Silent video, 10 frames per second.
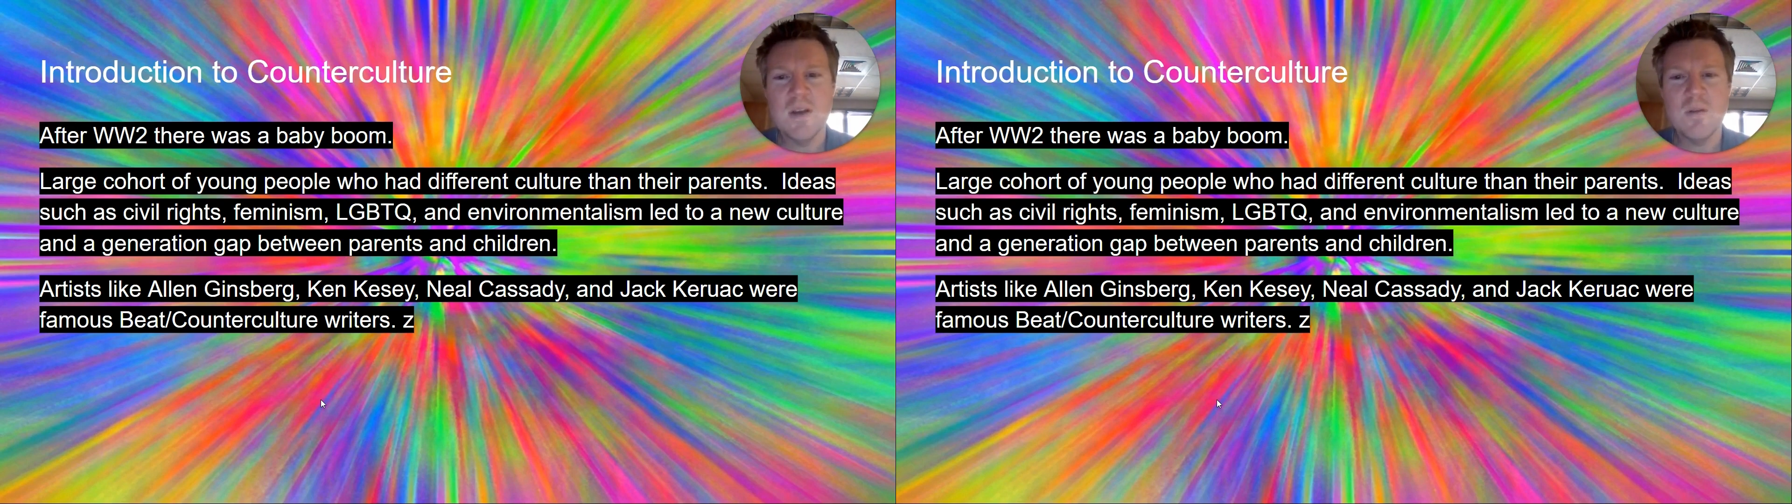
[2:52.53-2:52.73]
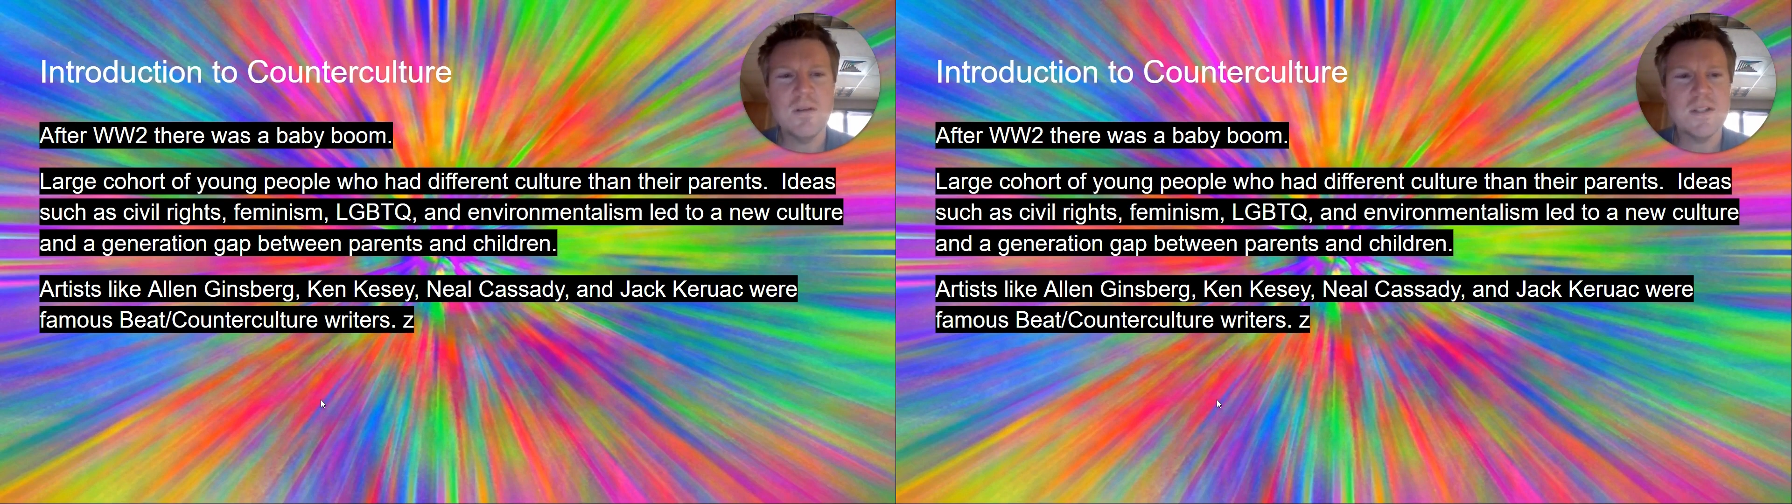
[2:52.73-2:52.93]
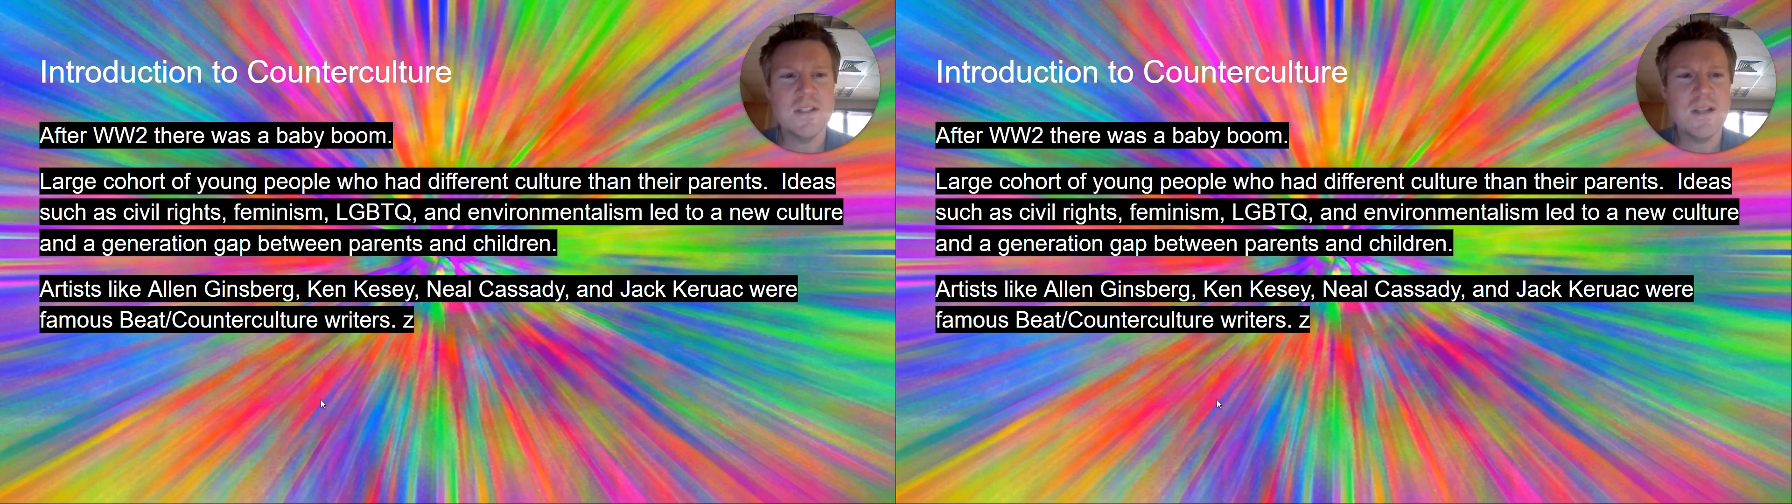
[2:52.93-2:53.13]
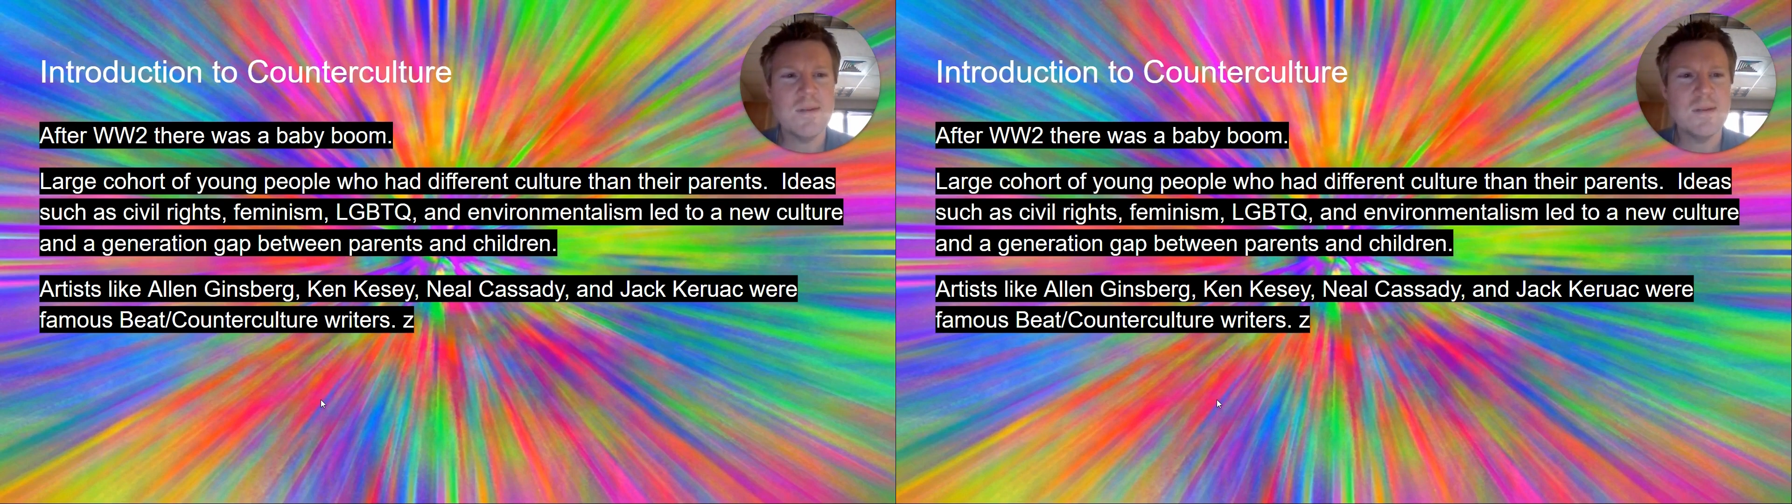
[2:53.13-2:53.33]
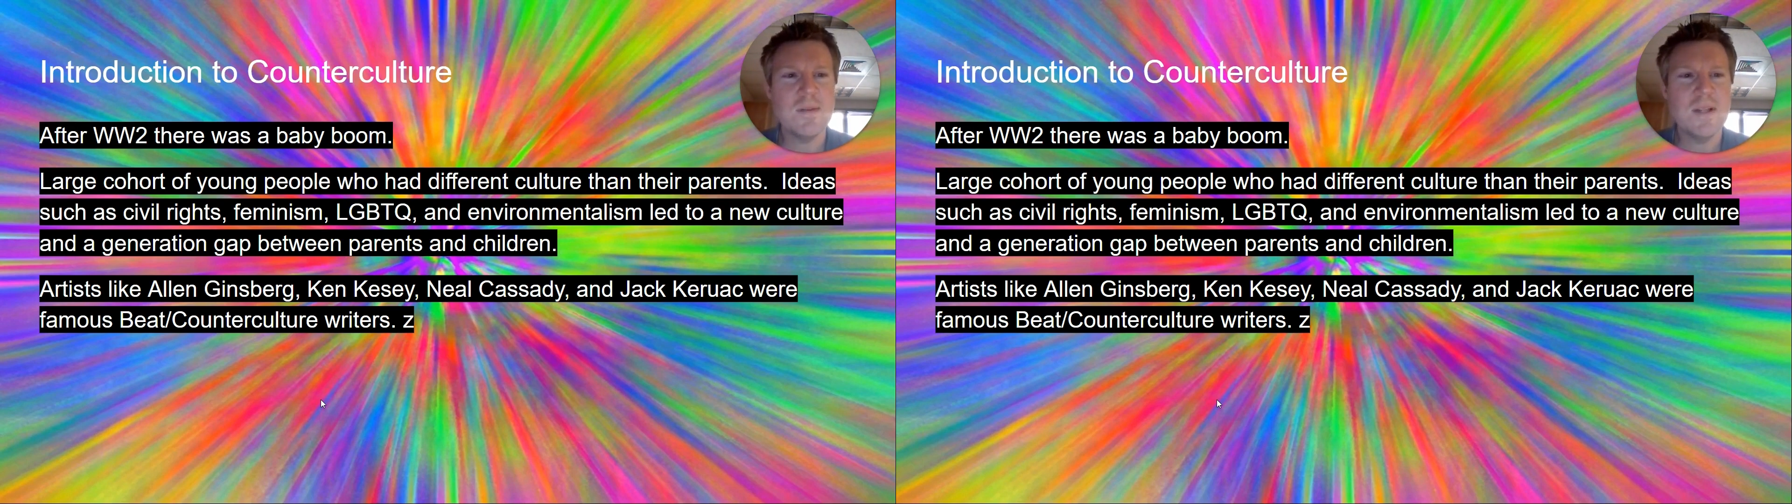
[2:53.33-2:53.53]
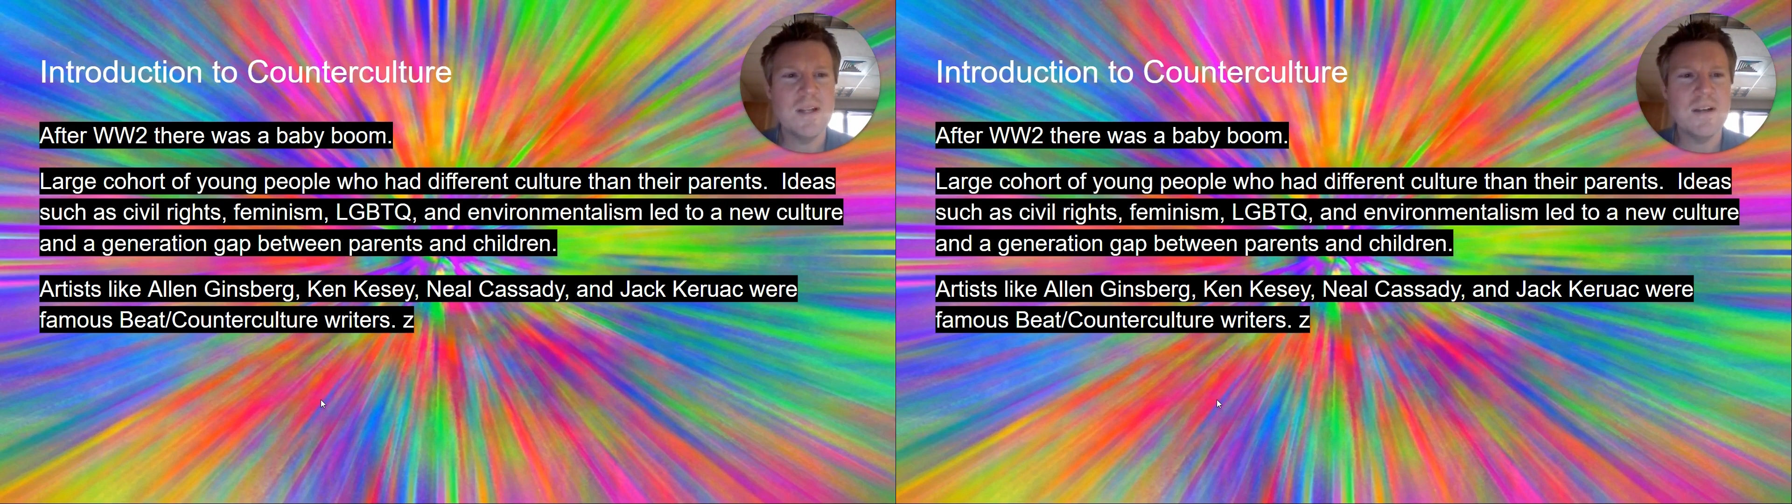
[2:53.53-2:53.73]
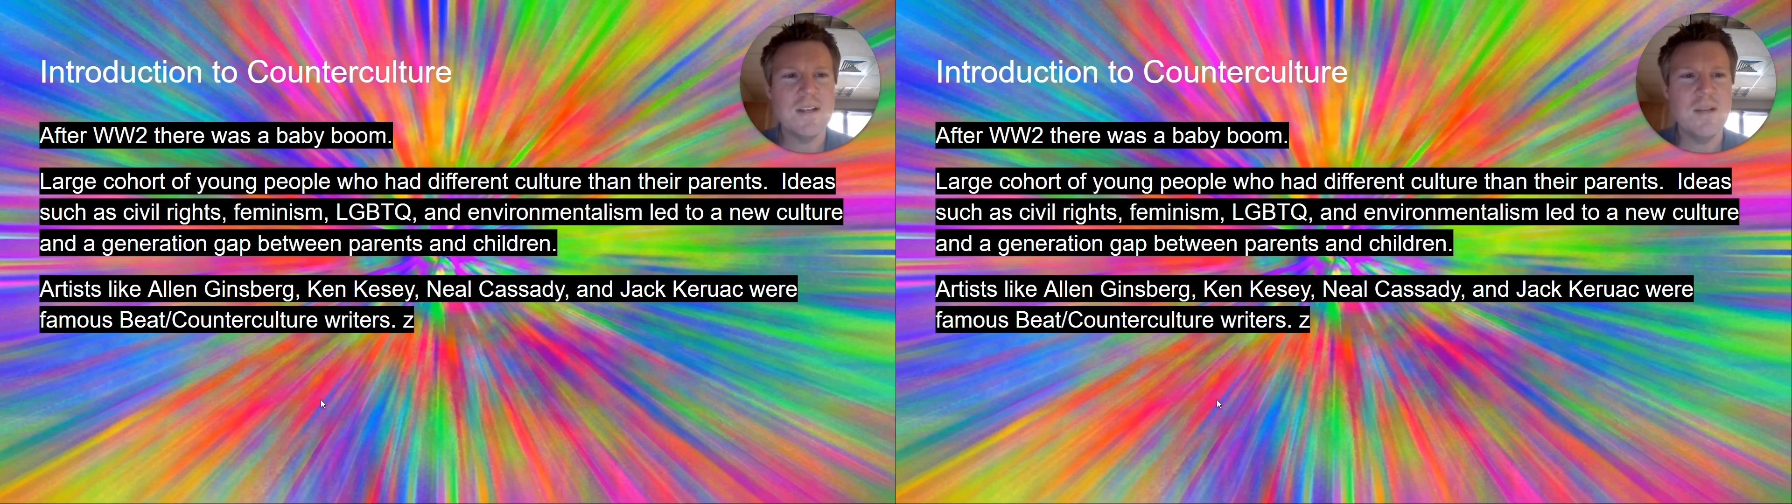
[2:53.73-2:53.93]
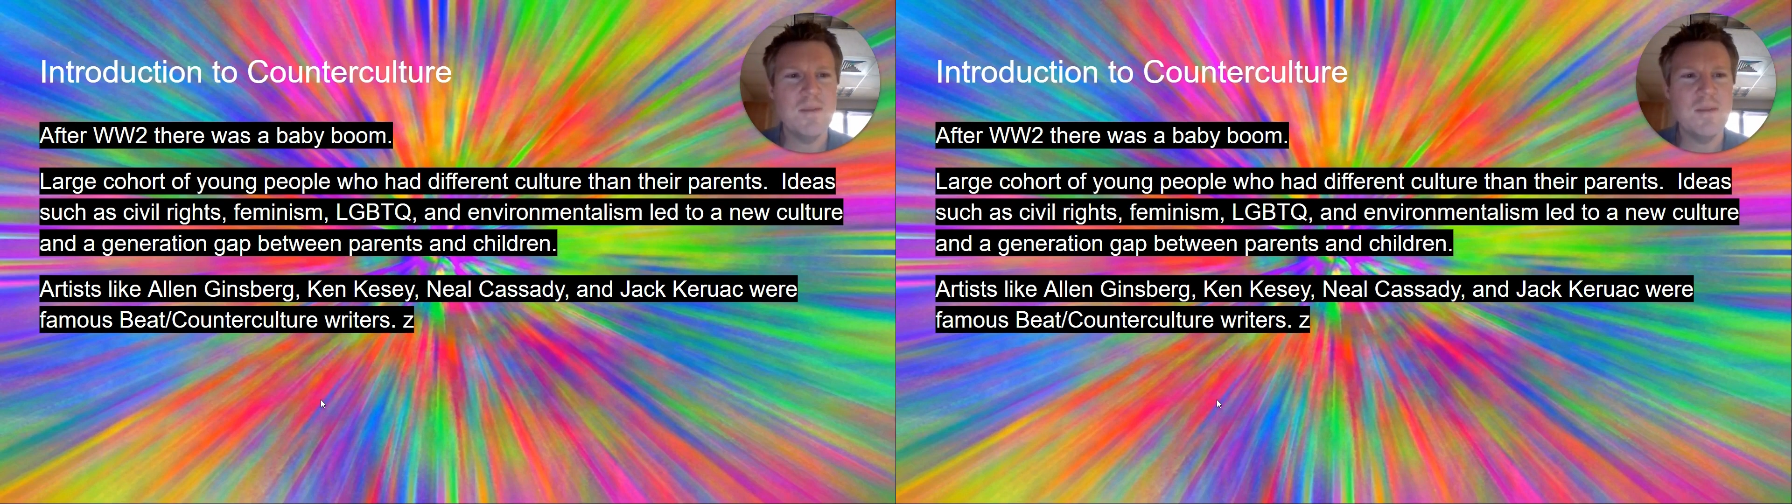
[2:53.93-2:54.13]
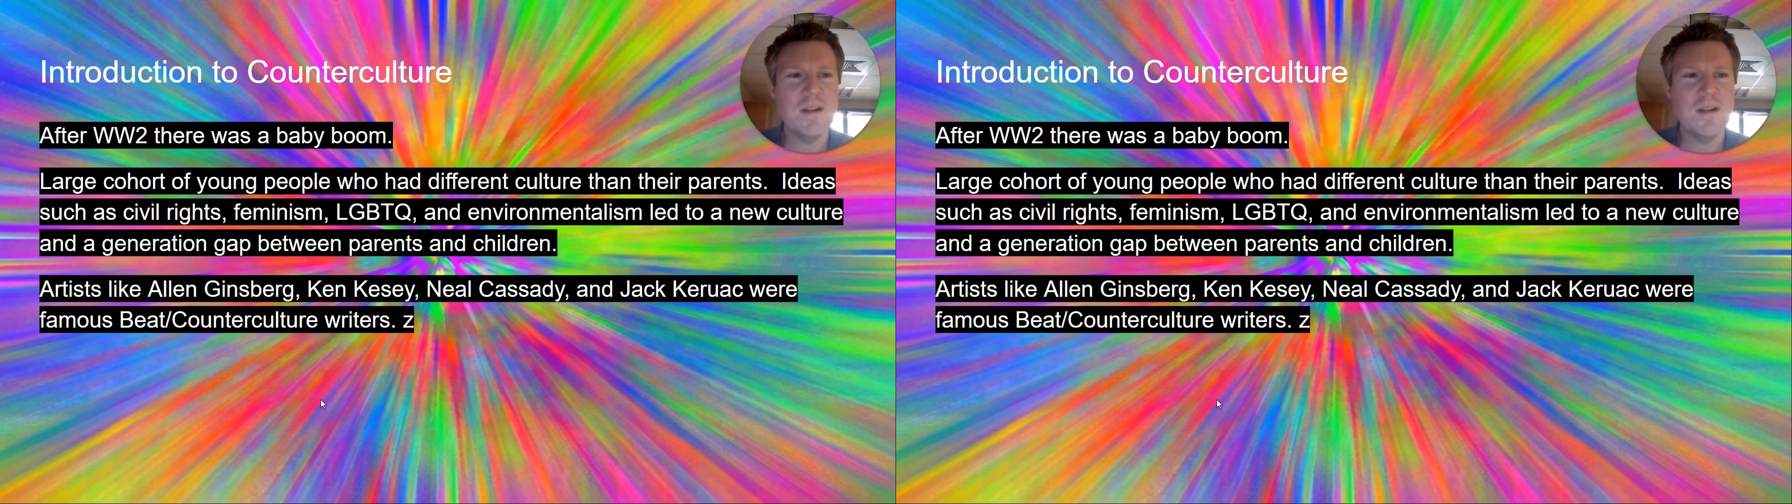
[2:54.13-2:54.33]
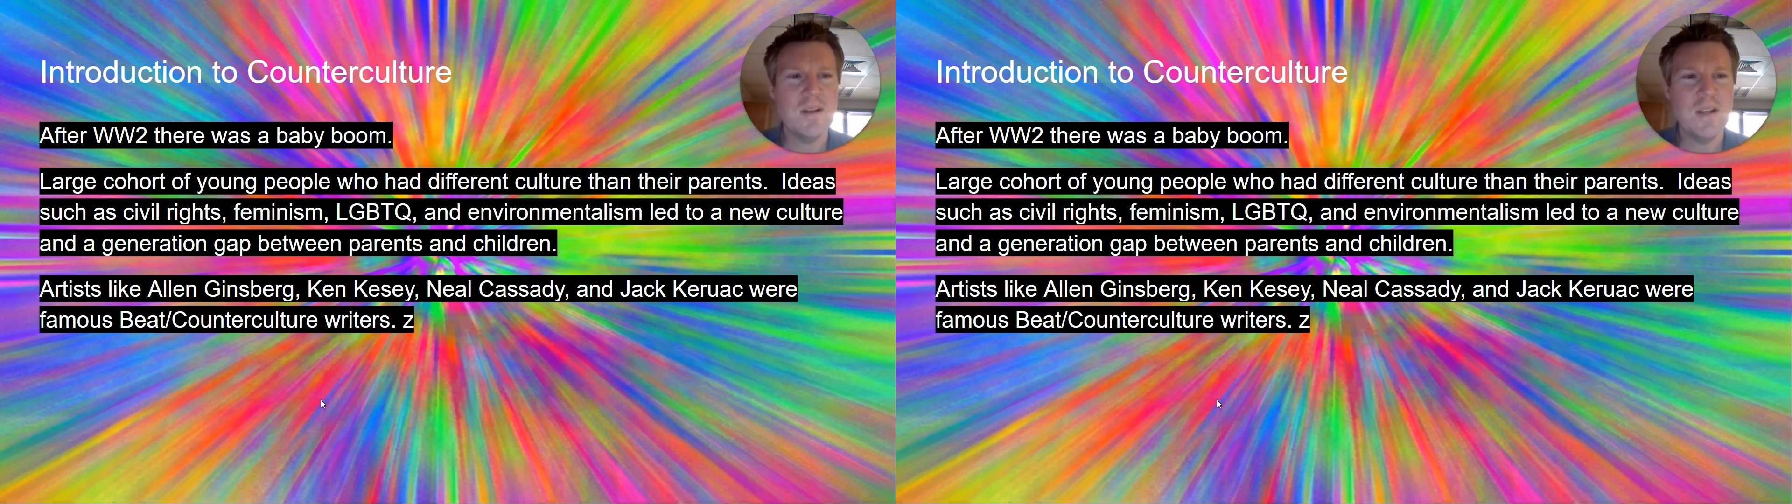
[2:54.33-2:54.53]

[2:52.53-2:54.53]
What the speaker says: what was acceptable entertainment